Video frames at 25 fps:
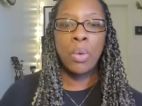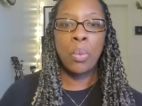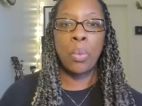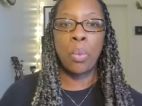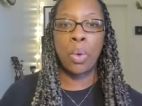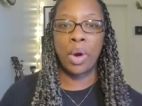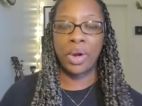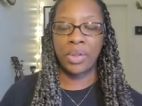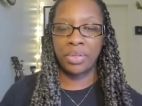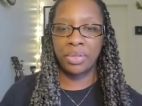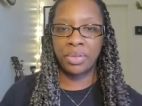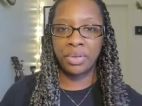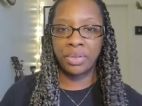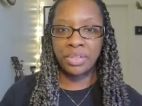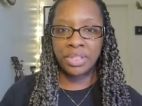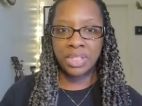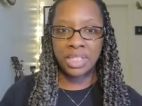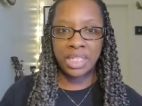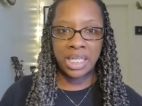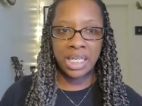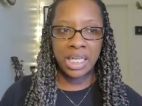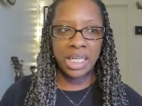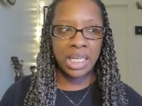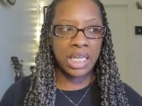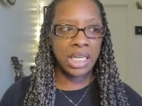
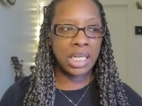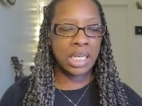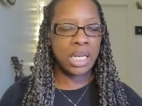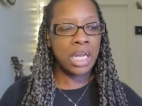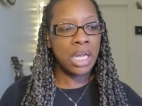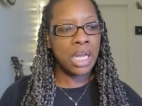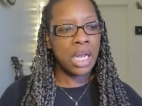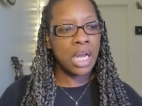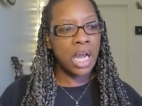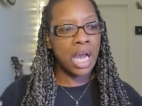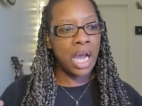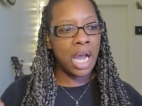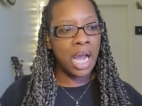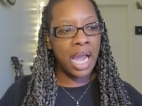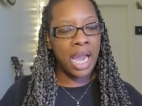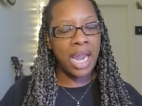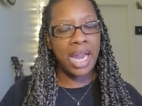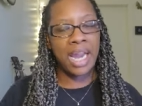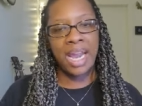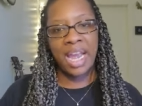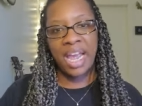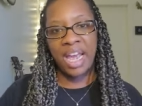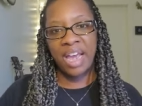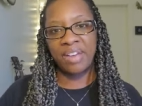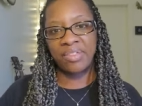113, I
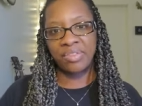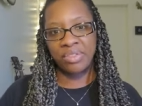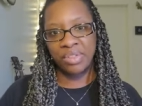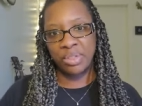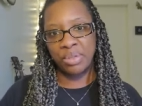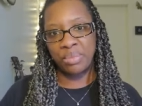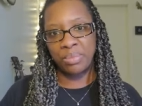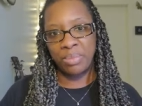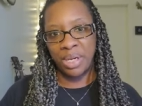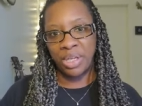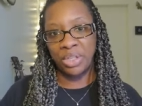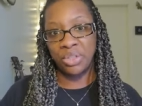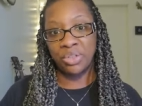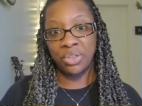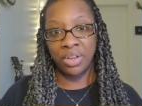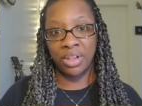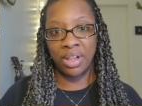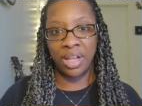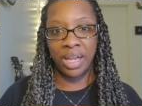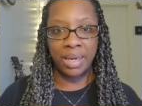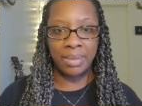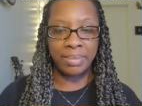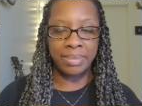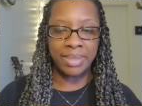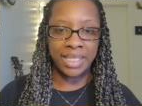have to make sure
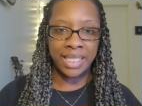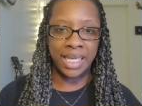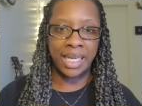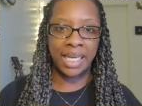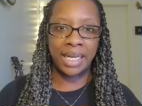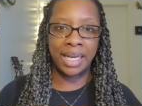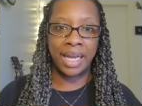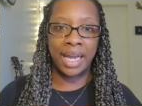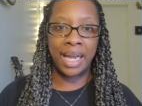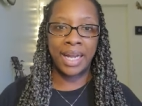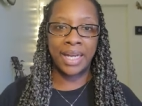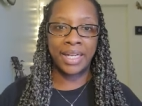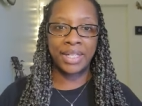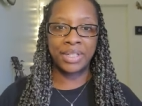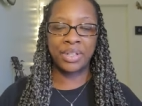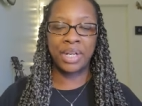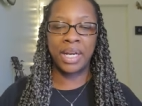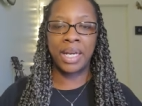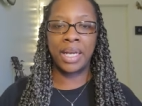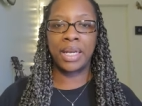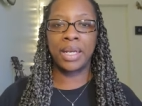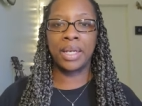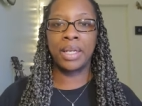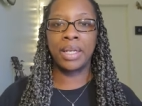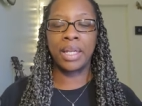that I'm staying
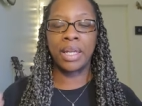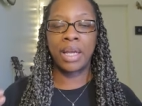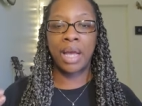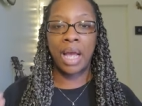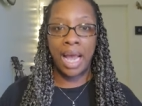hydrated.